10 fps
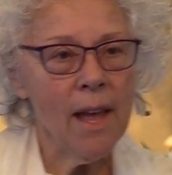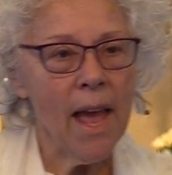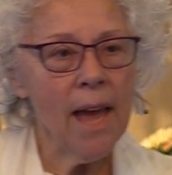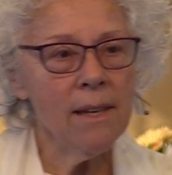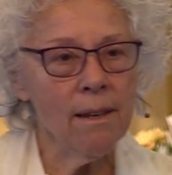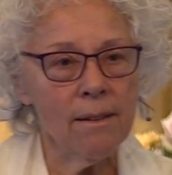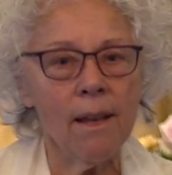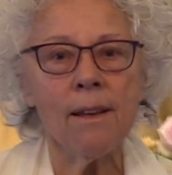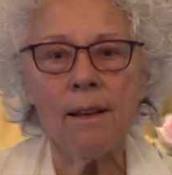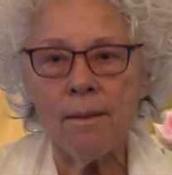and
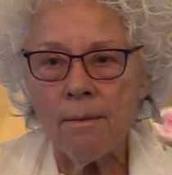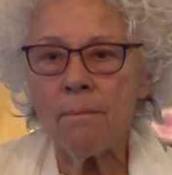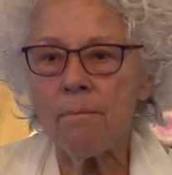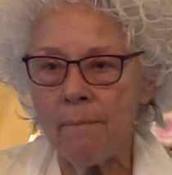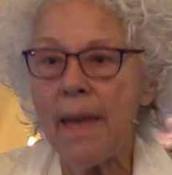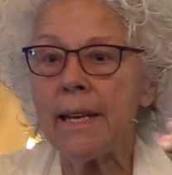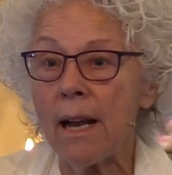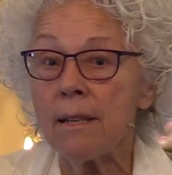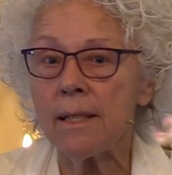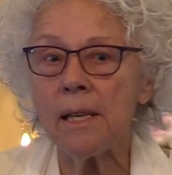make
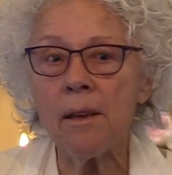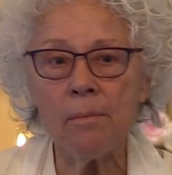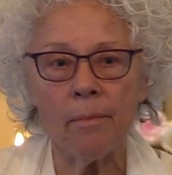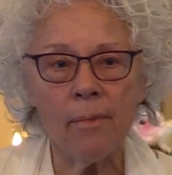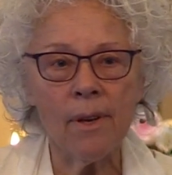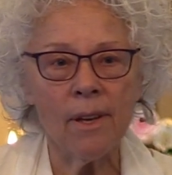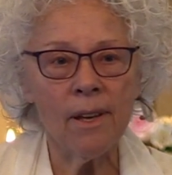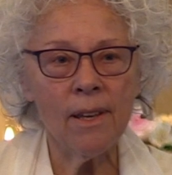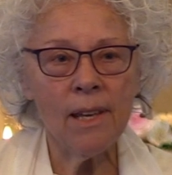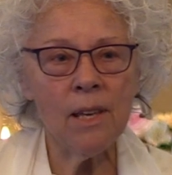us Him.
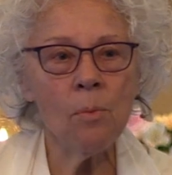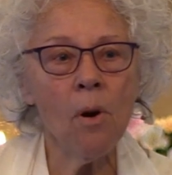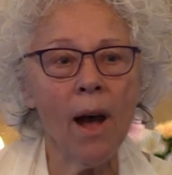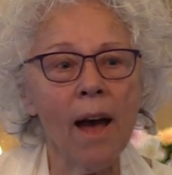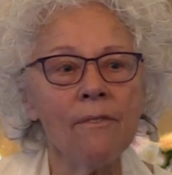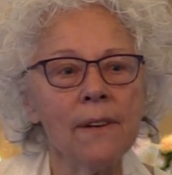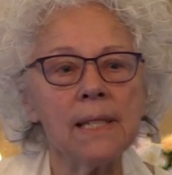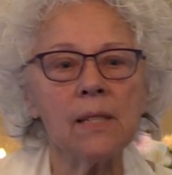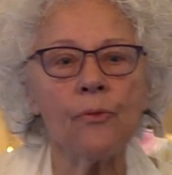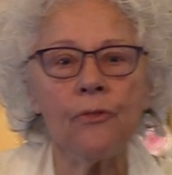He will have
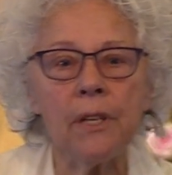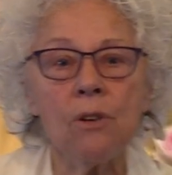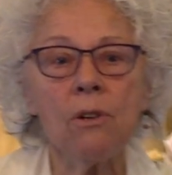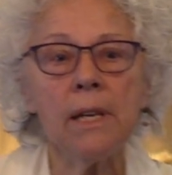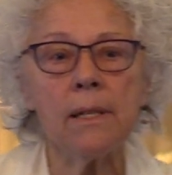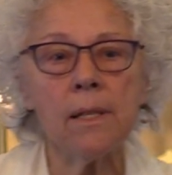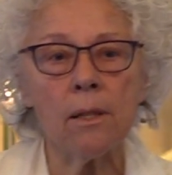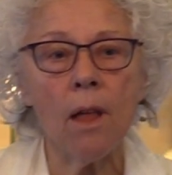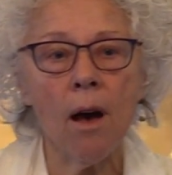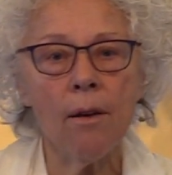us feel His
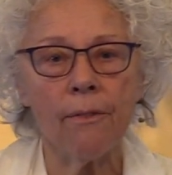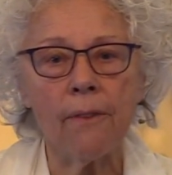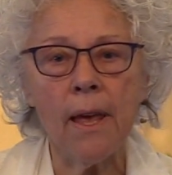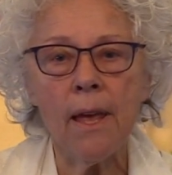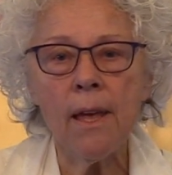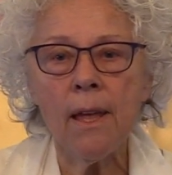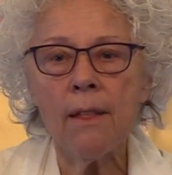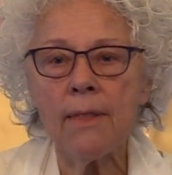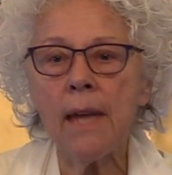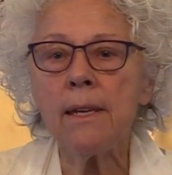love.
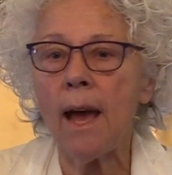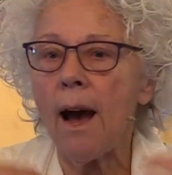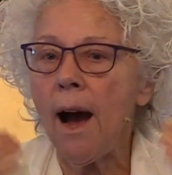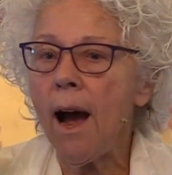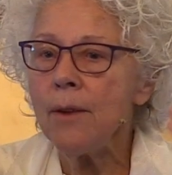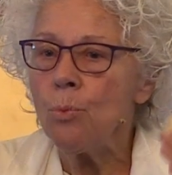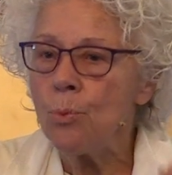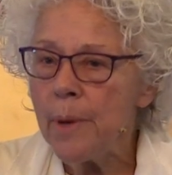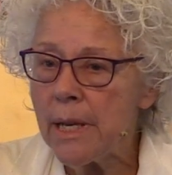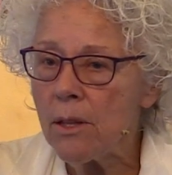Then I
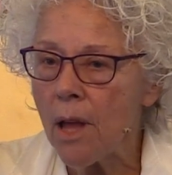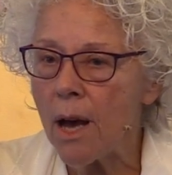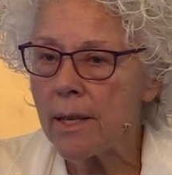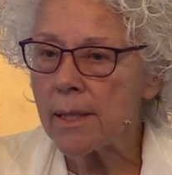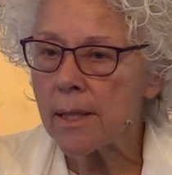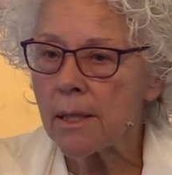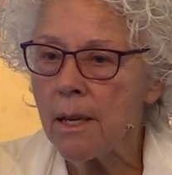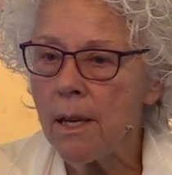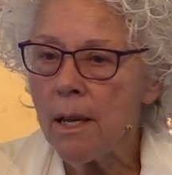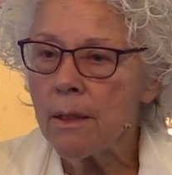realized
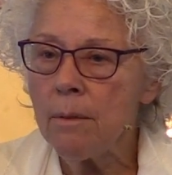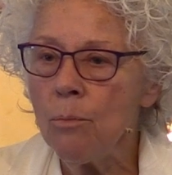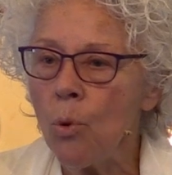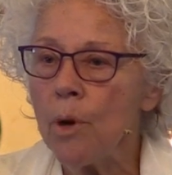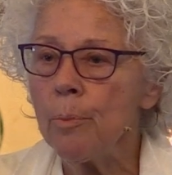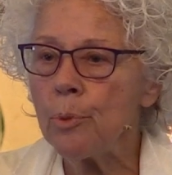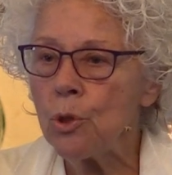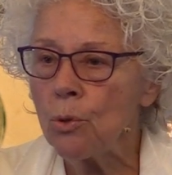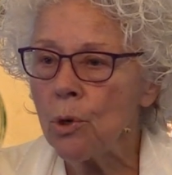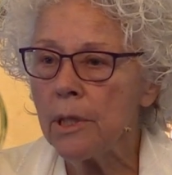the more
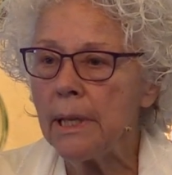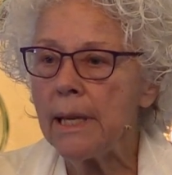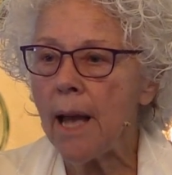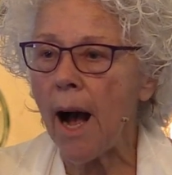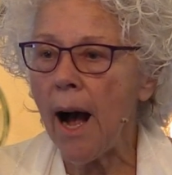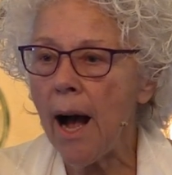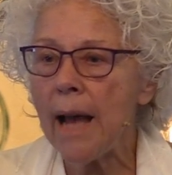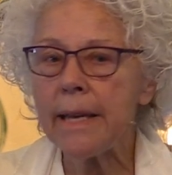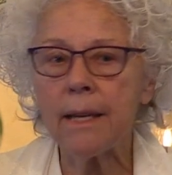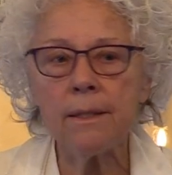purely
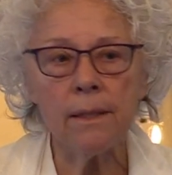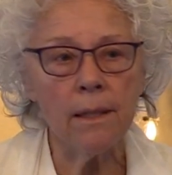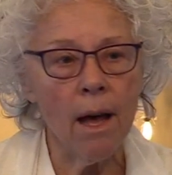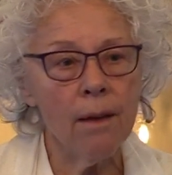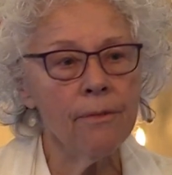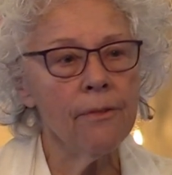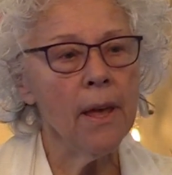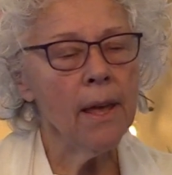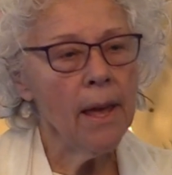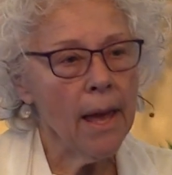I can love
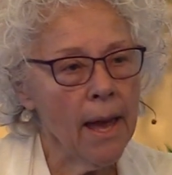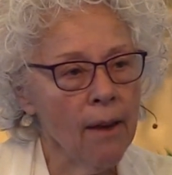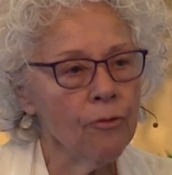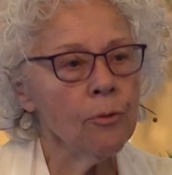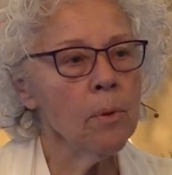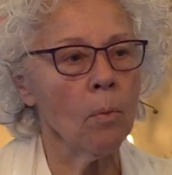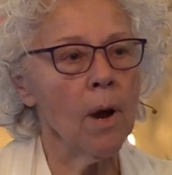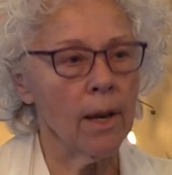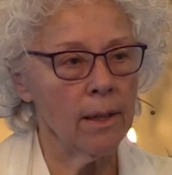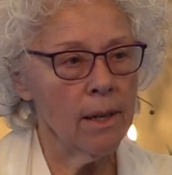
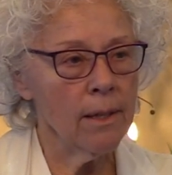everyone,